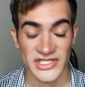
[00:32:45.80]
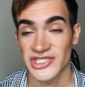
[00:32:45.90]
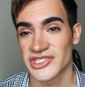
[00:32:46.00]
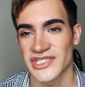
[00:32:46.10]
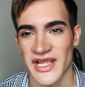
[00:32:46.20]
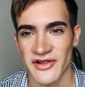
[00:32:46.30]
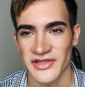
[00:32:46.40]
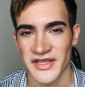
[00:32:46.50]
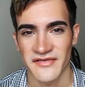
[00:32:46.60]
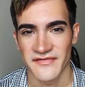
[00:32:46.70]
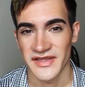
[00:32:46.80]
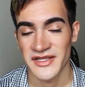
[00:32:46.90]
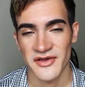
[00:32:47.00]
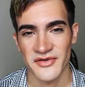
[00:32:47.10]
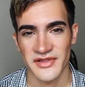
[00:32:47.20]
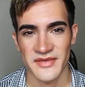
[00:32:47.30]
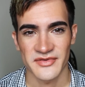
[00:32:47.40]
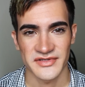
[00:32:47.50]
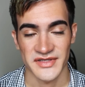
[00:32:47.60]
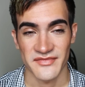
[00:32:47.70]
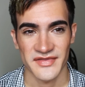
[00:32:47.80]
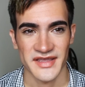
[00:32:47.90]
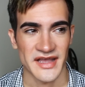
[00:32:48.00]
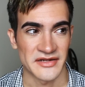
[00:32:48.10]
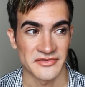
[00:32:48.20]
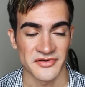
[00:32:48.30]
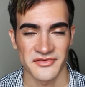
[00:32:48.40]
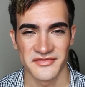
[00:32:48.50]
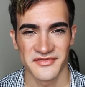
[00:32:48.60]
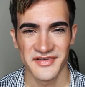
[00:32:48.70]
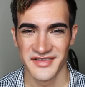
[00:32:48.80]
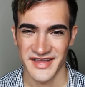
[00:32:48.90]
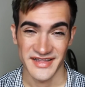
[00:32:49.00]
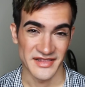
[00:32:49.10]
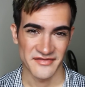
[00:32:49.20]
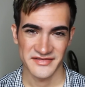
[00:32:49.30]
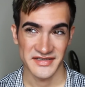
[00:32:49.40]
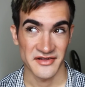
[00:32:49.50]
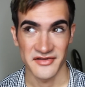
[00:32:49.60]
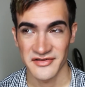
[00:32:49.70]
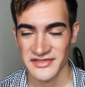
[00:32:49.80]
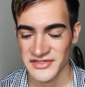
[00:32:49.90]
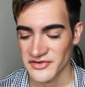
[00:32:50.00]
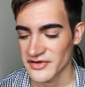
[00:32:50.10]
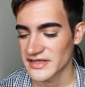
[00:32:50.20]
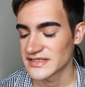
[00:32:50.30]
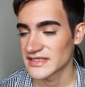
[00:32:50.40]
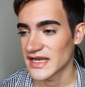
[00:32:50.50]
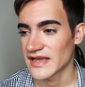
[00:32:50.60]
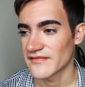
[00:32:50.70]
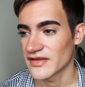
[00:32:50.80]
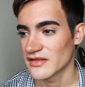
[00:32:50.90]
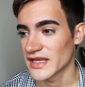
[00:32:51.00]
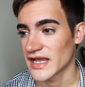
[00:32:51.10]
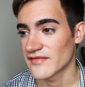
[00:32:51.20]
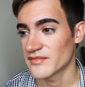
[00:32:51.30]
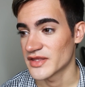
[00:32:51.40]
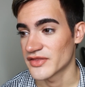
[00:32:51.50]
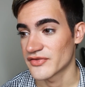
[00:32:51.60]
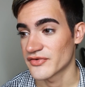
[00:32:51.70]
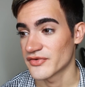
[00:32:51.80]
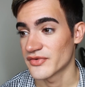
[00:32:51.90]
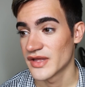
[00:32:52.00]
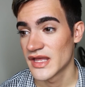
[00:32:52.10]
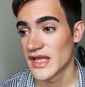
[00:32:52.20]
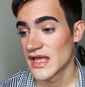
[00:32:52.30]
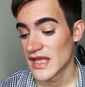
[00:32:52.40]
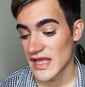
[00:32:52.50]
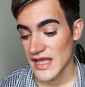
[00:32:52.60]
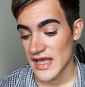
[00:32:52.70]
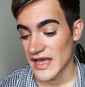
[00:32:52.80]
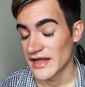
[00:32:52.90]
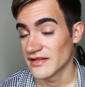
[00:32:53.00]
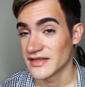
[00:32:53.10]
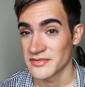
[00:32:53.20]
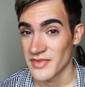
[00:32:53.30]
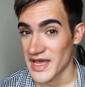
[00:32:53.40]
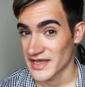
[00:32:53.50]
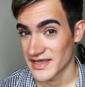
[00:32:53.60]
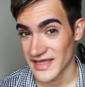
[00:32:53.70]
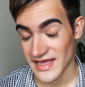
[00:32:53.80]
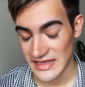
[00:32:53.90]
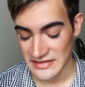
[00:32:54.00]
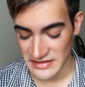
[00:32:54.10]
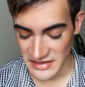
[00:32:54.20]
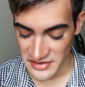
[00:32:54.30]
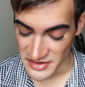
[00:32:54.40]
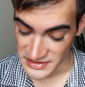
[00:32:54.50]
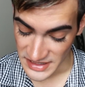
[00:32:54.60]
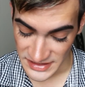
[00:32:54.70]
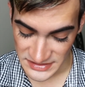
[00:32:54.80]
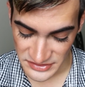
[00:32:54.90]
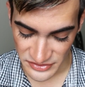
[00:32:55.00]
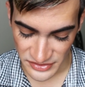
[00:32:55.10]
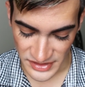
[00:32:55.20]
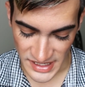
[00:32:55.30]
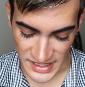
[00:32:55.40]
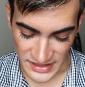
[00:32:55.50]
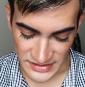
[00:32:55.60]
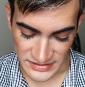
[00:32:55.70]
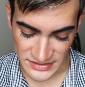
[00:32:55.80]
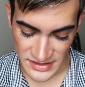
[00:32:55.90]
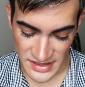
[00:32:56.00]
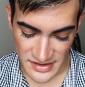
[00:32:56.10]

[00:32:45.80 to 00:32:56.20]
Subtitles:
just share like a video clip or something. I don't know. I'd love to hear your stories. I feel like I've been through hell and back again on high school, and